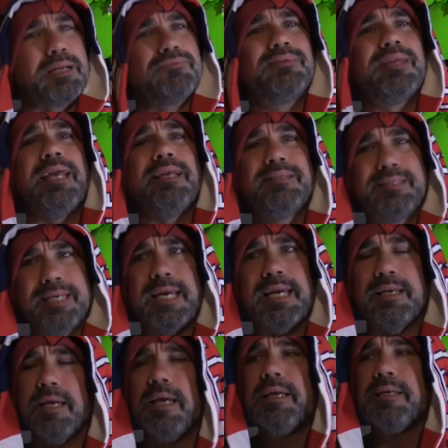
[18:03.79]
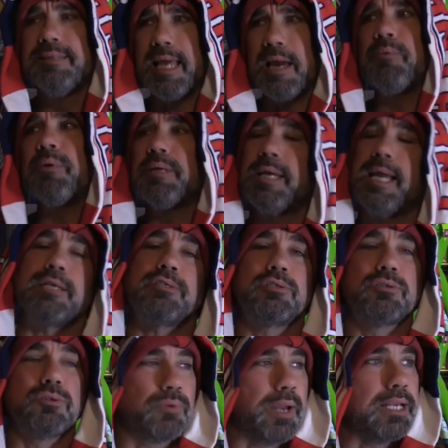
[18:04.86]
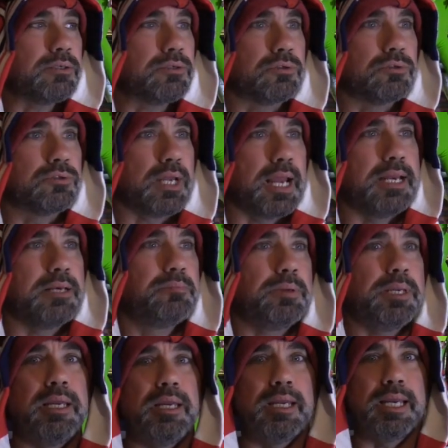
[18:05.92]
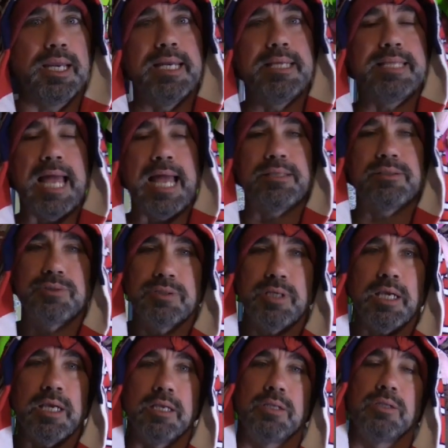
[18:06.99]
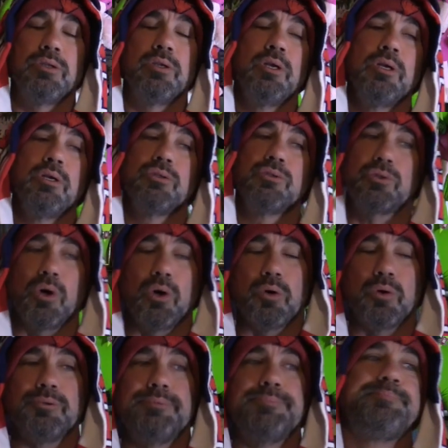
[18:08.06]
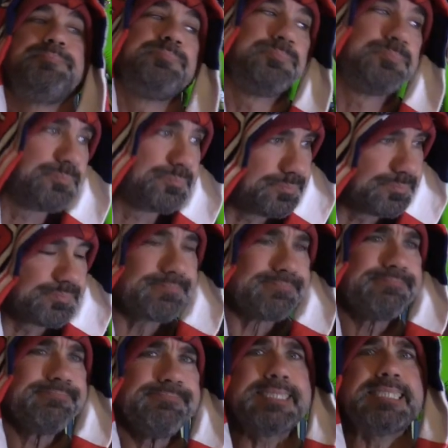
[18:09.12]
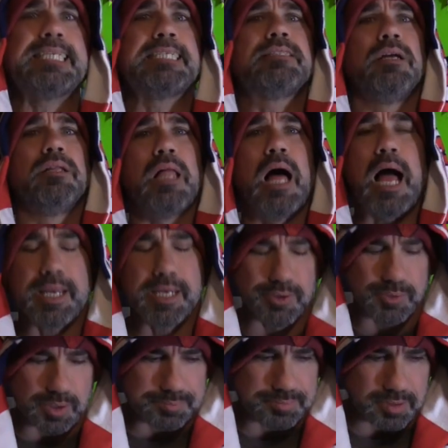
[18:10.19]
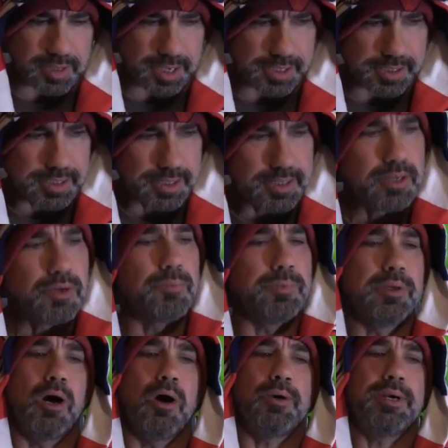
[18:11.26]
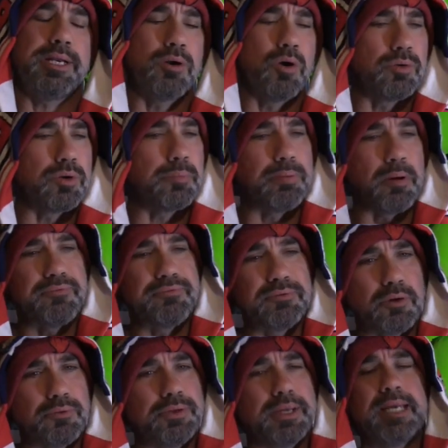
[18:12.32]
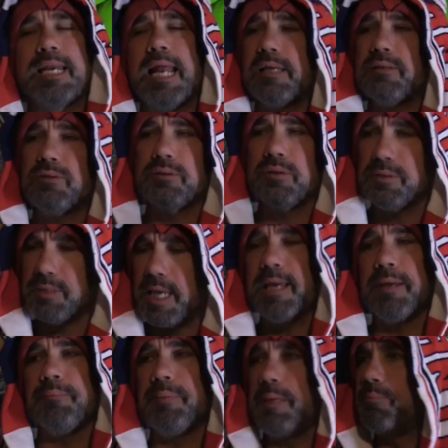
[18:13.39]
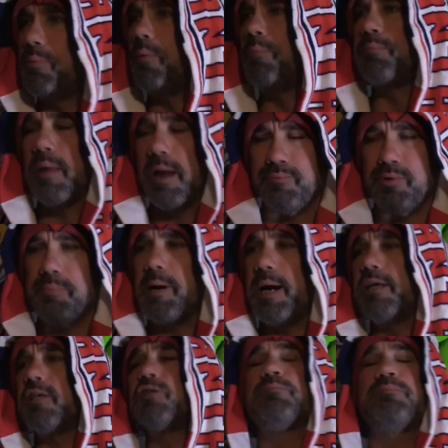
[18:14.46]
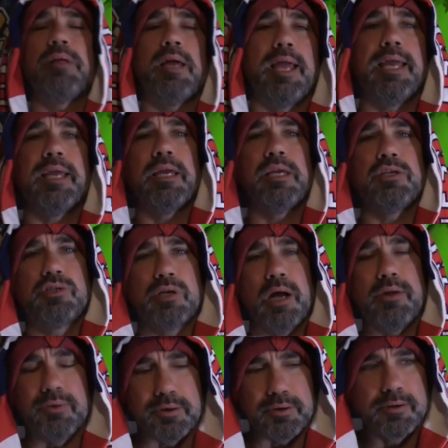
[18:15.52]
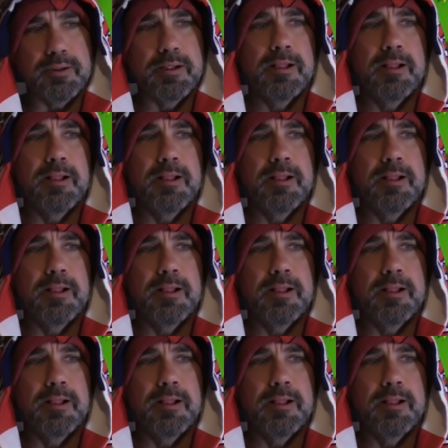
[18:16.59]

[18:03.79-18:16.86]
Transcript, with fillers: if they did, they would catch the Rangers and be in that seed. So there's a lot here at play. We already know the Buffalo thing, and that's the thing. People, everybody's playing each other.